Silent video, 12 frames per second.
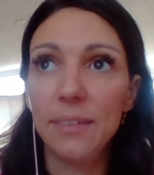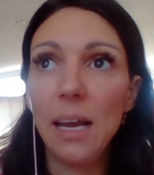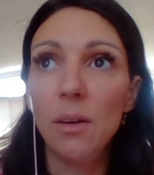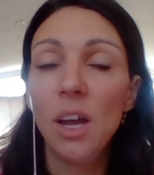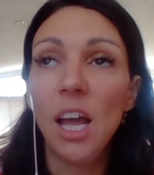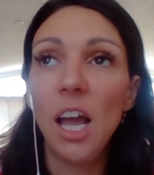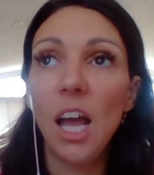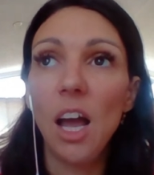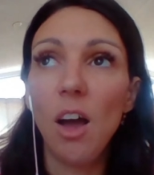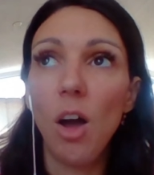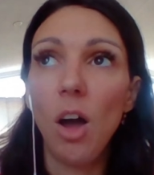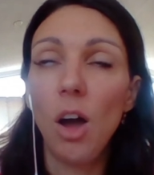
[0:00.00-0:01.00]
down. Now,
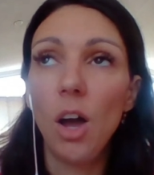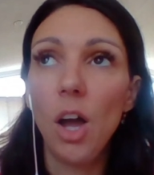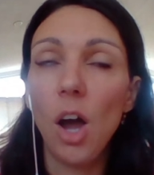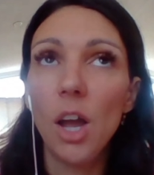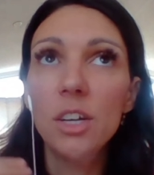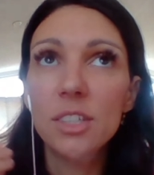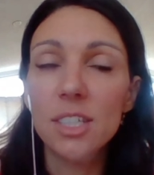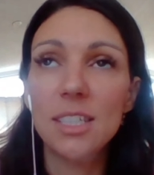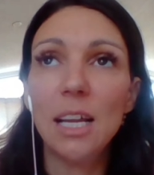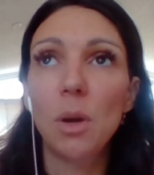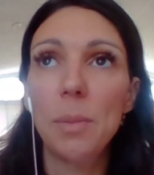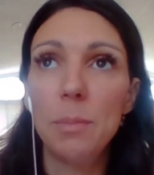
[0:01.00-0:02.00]
I
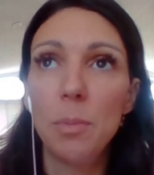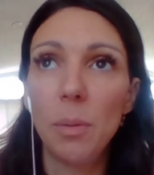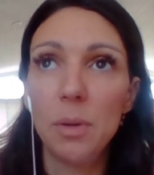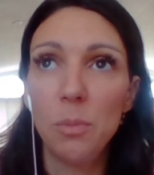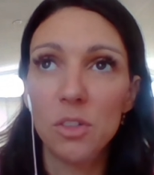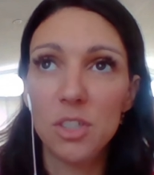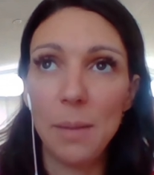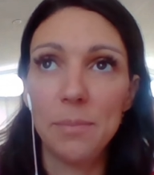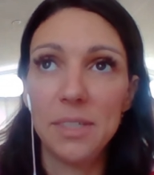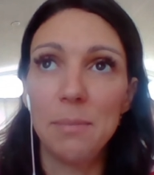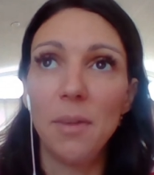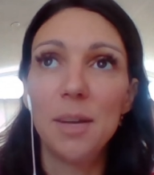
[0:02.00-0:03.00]
understand why people probably want
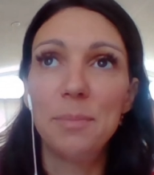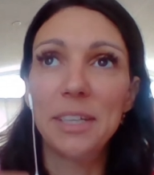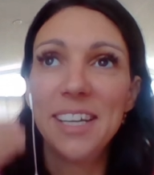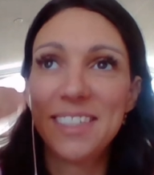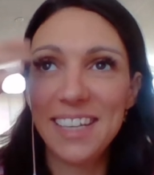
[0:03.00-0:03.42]
to empty their mind